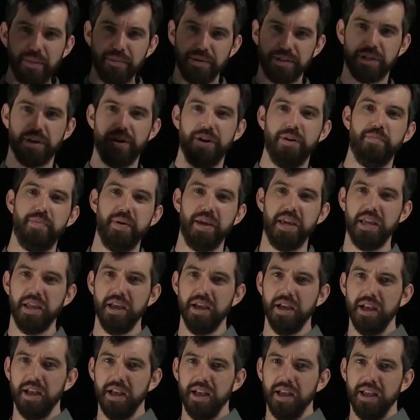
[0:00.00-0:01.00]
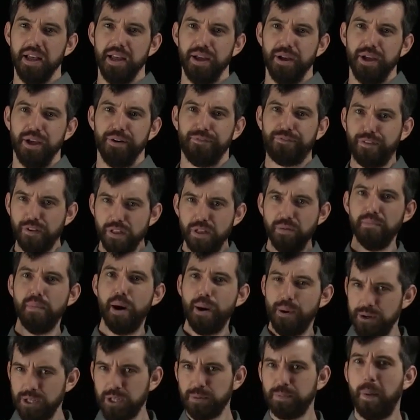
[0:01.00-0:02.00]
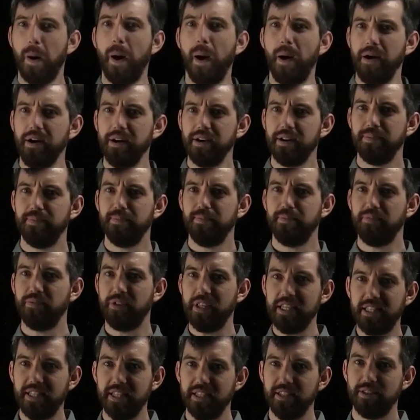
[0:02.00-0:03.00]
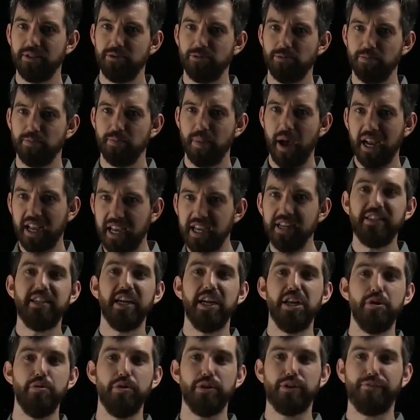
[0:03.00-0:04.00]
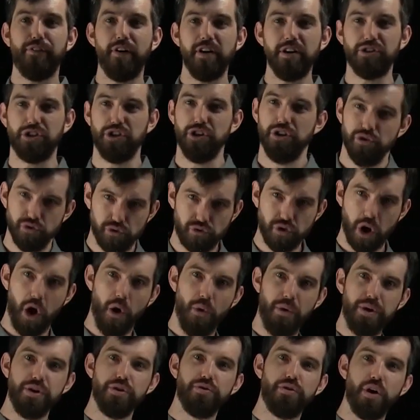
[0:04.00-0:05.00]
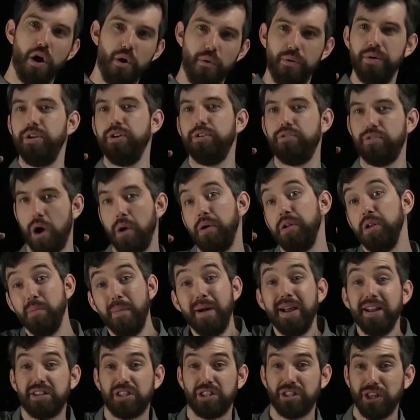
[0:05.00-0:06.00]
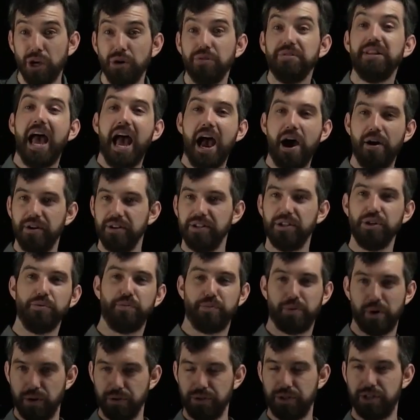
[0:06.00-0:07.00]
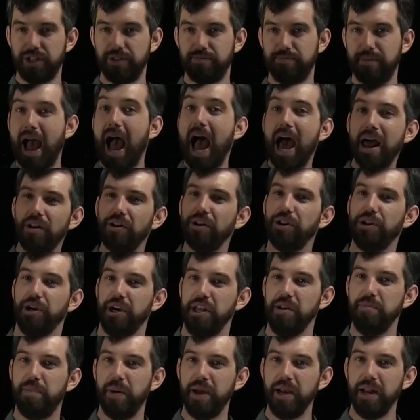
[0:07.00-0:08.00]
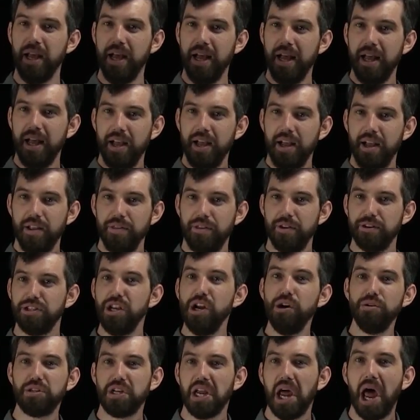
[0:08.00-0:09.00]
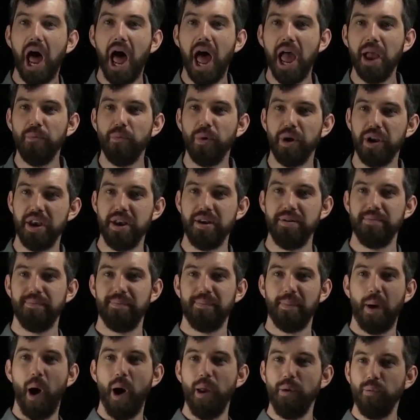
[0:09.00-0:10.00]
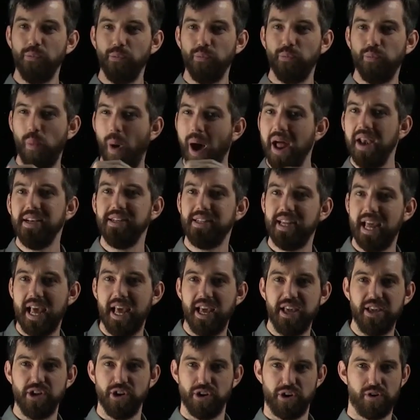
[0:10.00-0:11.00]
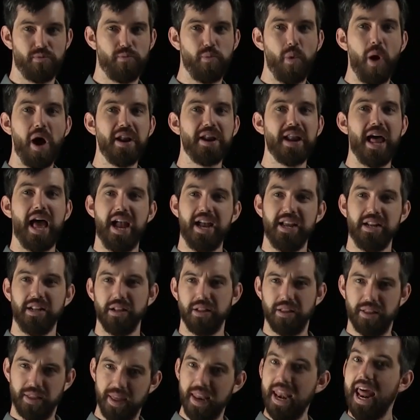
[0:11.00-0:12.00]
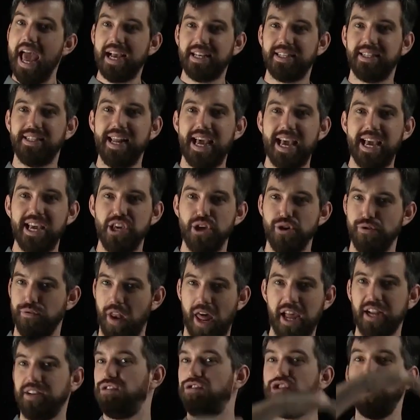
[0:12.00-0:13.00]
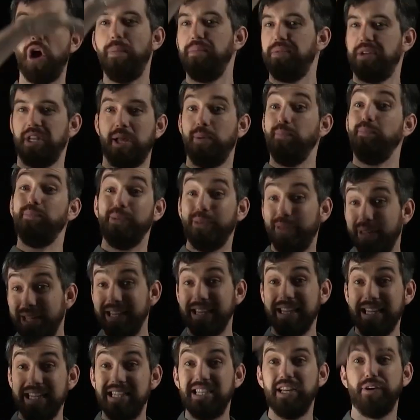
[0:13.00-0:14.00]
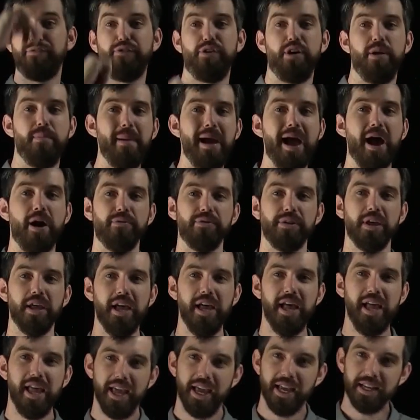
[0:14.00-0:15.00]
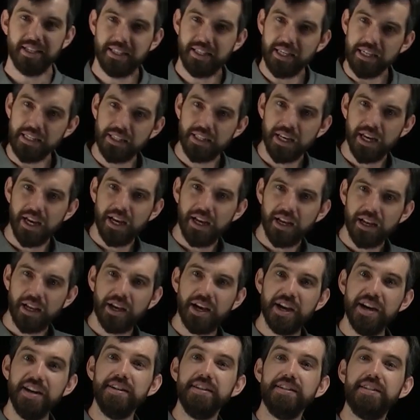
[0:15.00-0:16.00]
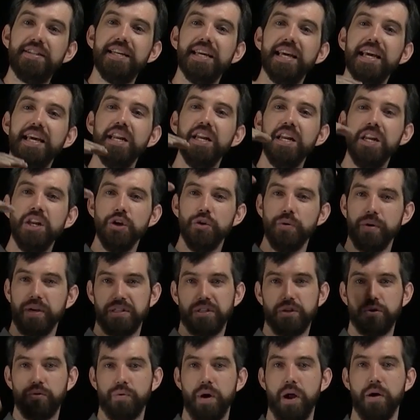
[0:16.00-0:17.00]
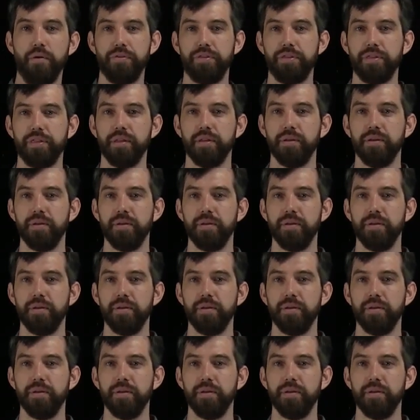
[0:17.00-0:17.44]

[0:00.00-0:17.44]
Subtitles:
is going to be, for the most part, this is a continuous function. You grow and you grow and you grow, and you might slow down as you approach adulthood, but there's no time when on one day you're one height and the next day you've like jumped a completely different amount. It's this continuous growth.